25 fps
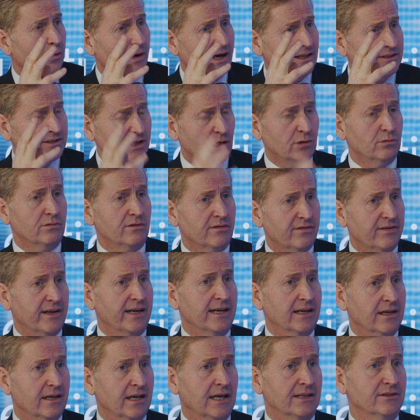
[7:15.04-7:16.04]
I don't
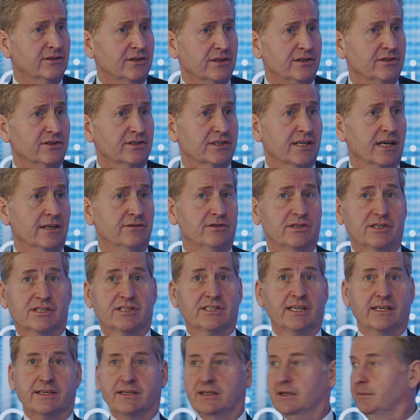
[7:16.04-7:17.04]
think London is going to
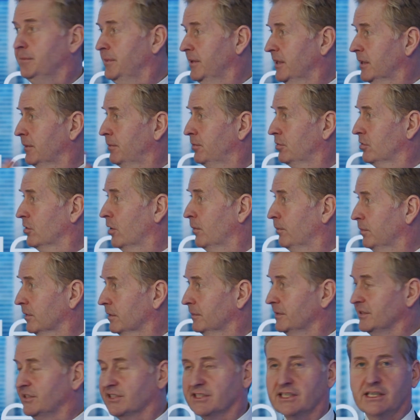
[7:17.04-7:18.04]
suddenly be a
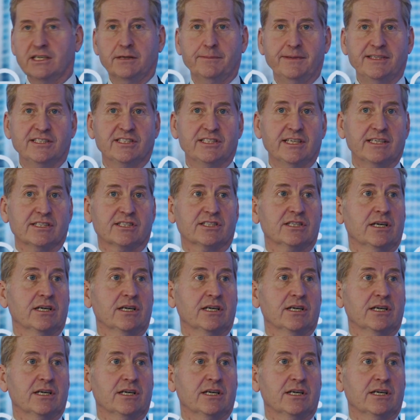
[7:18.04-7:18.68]
problem. It's going to be 6